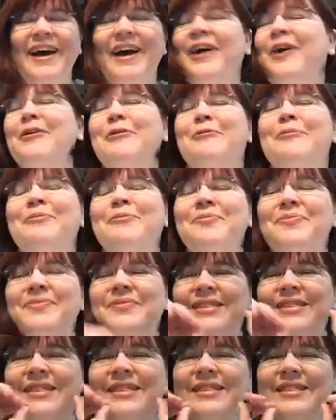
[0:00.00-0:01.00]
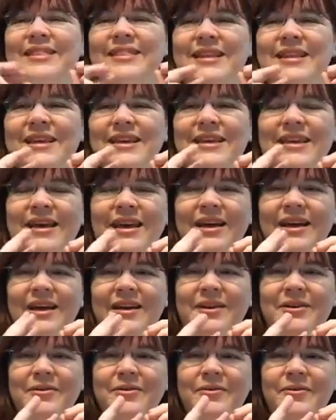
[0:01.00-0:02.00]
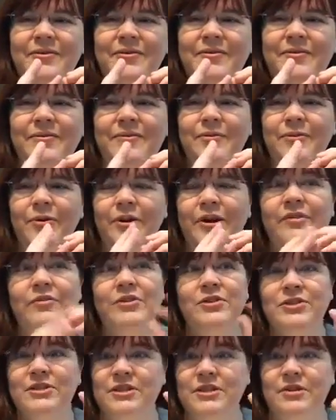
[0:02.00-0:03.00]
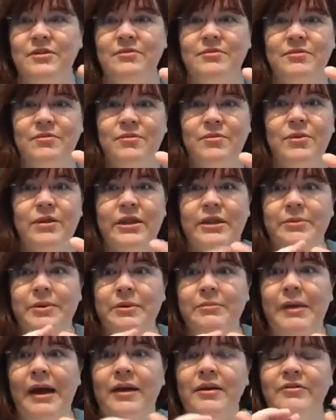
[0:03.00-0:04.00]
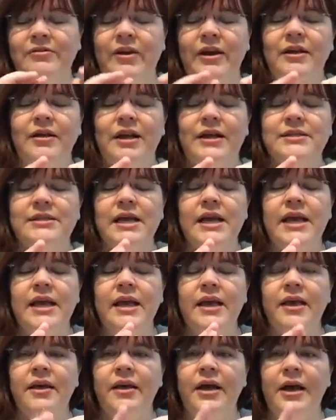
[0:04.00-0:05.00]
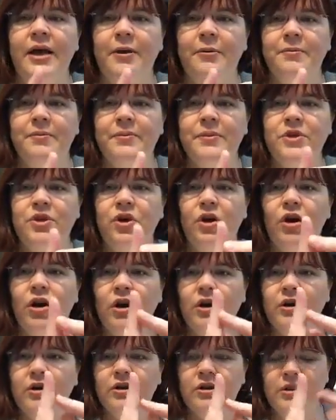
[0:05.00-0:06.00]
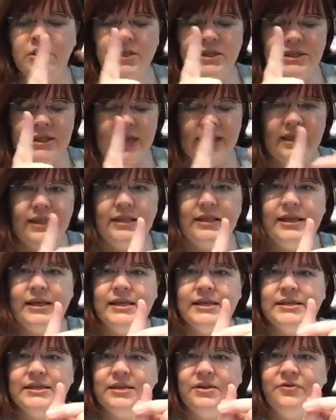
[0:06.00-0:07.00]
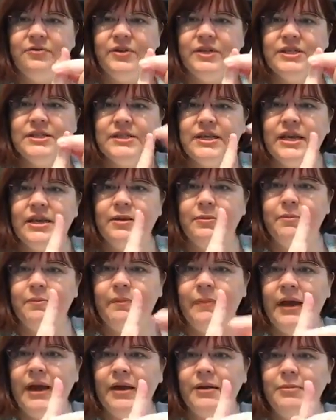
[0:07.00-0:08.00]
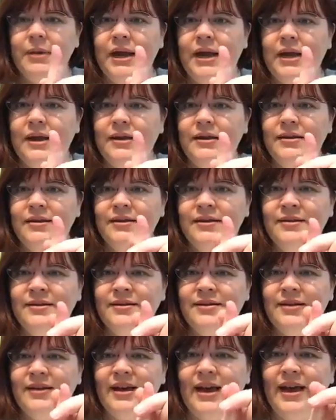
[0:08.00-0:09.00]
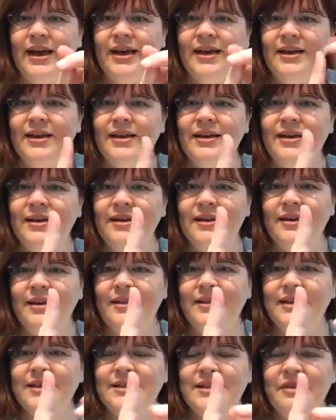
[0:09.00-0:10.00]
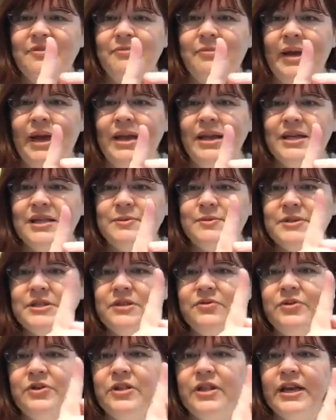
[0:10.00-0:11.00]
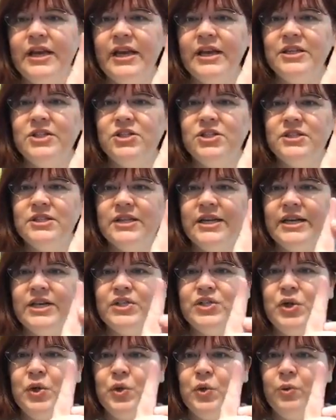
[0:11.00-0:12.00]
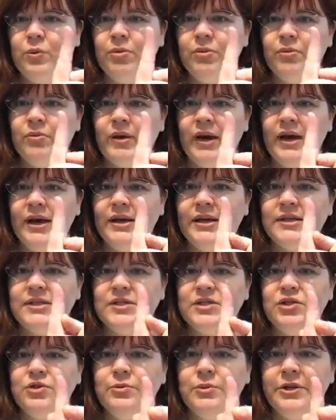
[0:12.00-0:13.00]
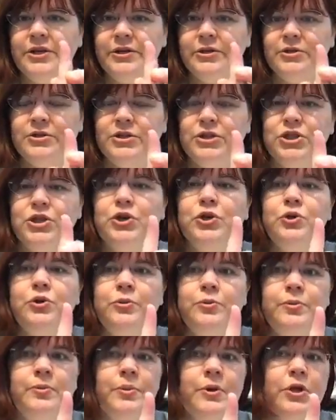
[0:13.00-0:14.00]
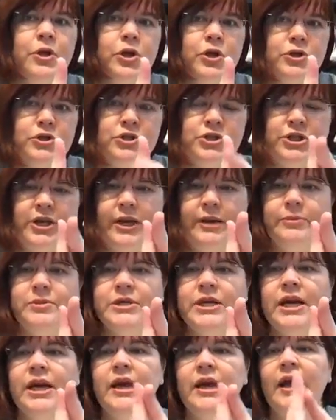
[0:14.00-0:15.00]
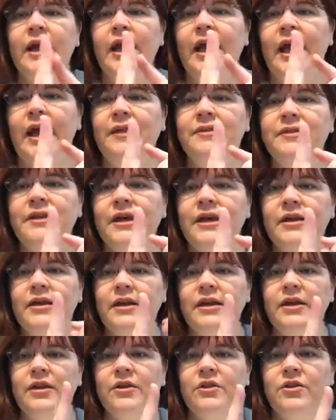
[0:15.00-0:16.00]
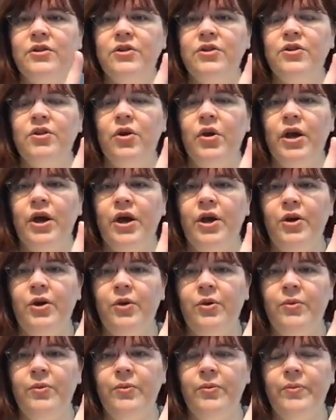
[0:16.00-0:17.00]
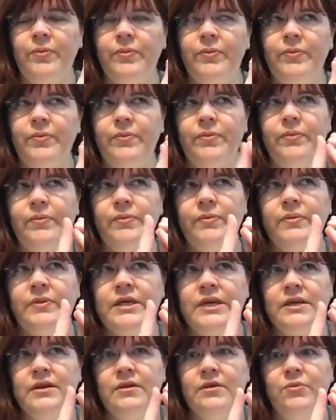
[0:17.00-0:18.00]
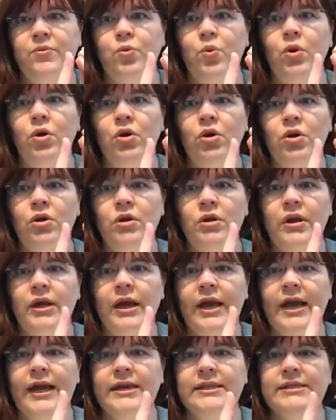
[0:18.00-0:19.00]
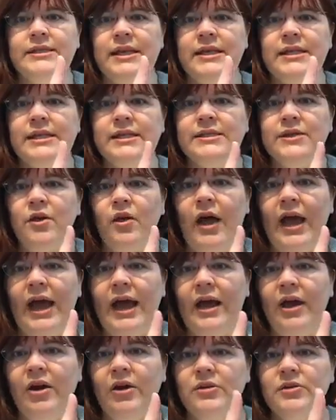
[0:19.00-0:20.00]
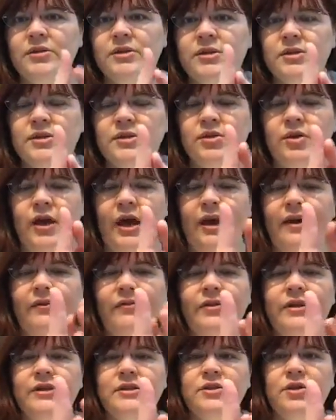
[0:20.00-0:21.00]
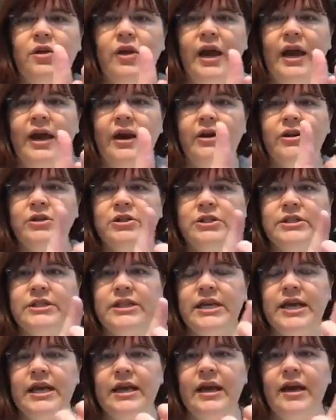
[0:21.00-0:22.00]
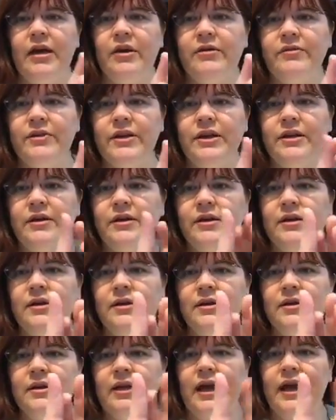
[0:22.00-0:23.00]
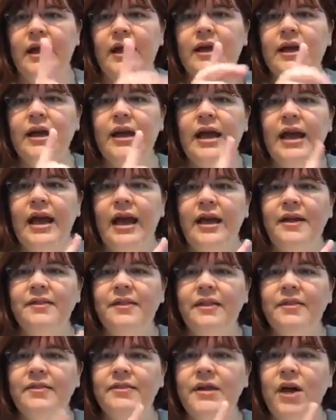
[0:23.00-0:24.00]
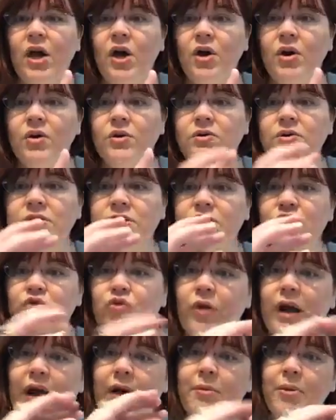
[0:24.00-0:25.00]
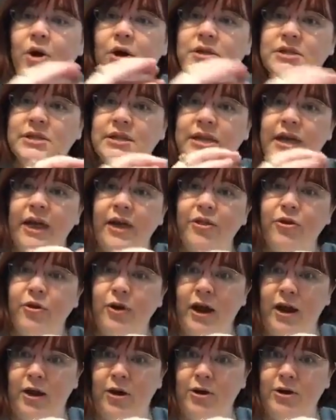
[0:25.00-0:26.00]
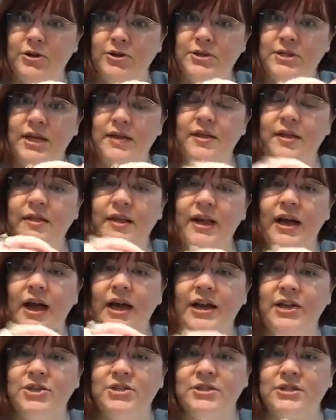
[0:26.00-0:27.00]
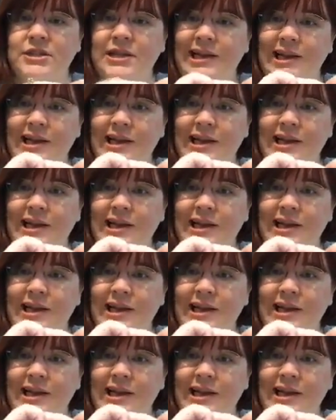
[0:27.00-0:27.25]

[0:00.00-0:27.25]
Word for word: um, the uh, or even just a really big magnifying glass, um, yarn looks like this if it's like man-made. Okay unless they've made it specifically. It's just like a tube, right? It's tubular, tubular shaped. And then uh, the wool has like these little hairs. So it'll have these little hairs sticking out of it. Okay. And then those grab onto the other hairs and then they kind of just